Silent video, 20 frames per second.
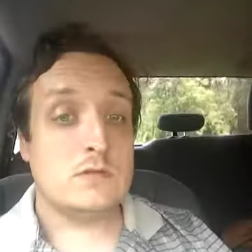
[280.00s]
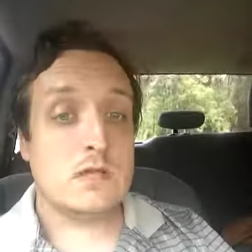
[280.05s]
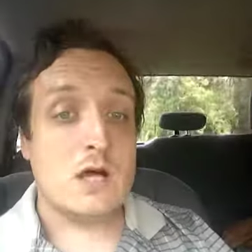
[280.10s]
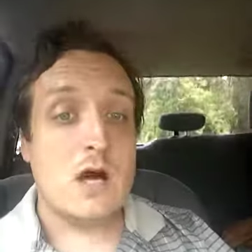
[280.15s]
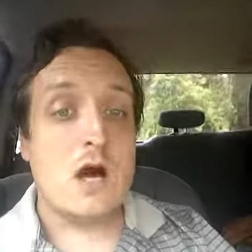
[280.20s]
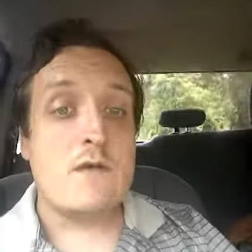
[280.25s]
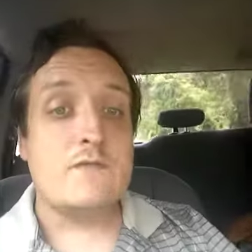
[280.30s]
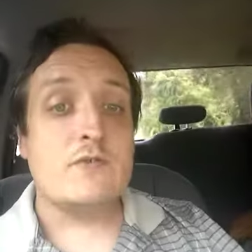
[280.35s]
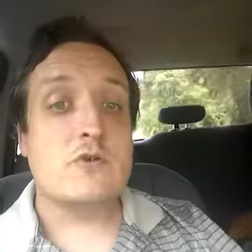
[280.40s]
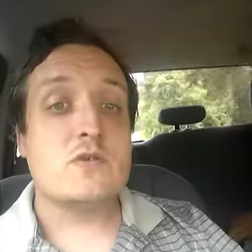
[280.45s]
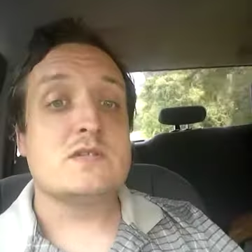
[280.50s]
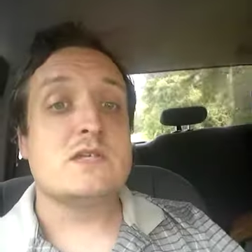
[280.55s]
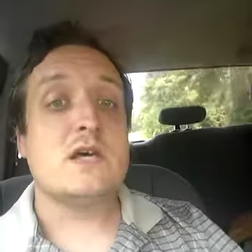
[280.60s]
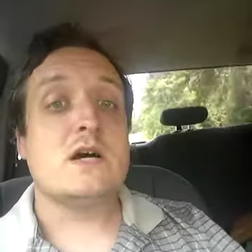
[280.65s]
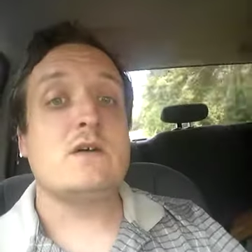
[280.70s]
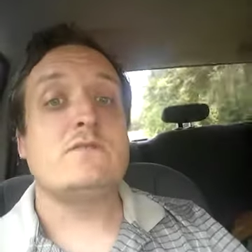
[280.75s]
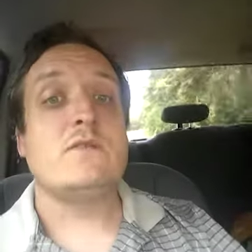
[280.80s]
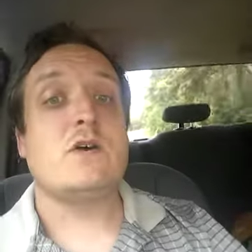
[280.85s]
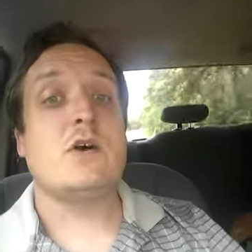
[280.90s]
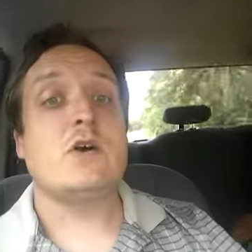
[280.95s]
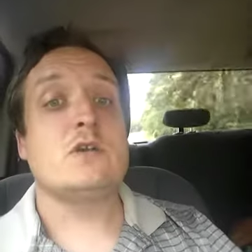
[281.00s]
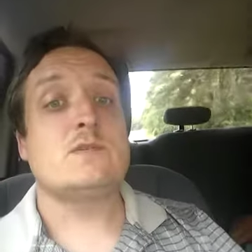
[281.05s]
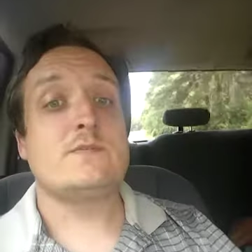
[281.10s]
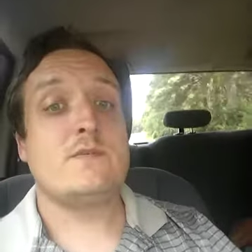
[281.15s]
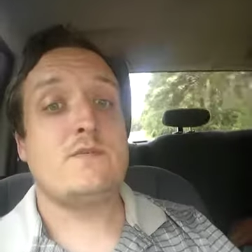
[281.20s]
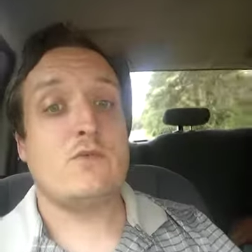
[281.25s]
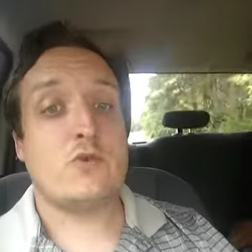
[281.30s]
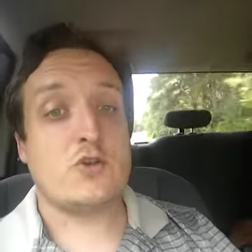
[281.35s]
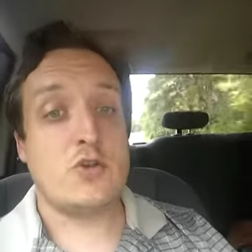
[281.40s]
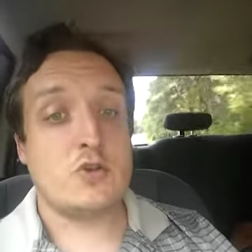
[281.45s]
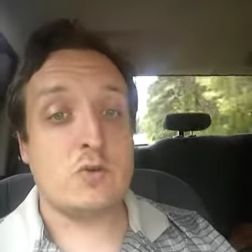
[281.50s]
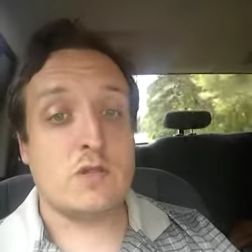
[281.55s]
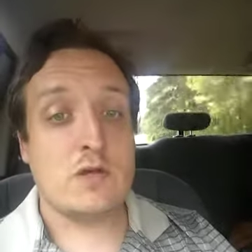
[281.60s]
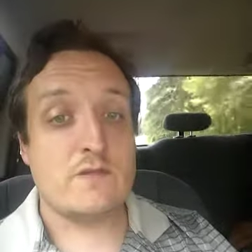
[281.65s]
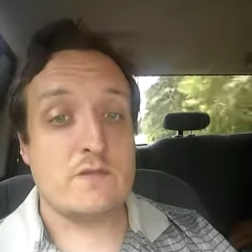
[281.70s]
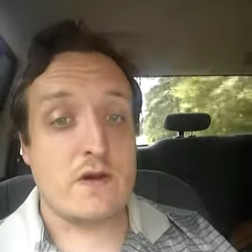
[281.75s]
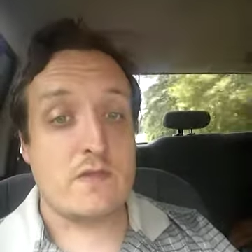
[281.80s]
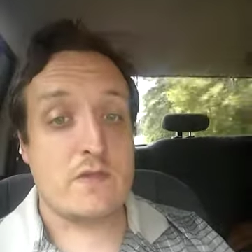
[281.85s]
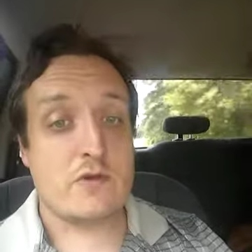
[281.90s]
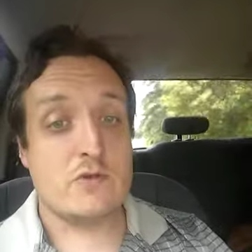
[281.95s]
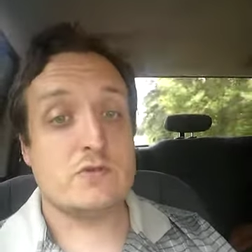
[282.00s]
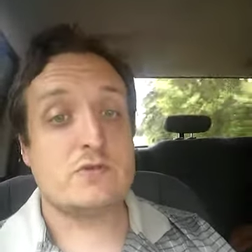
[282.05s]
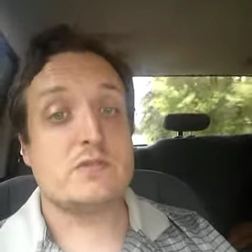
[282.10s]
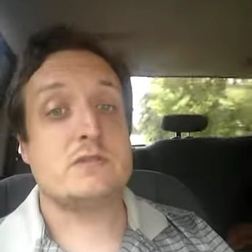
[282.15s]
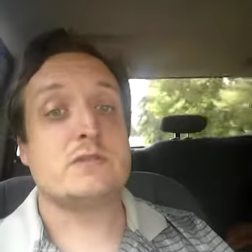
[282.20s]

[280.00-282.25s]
Love yourself first before you love others.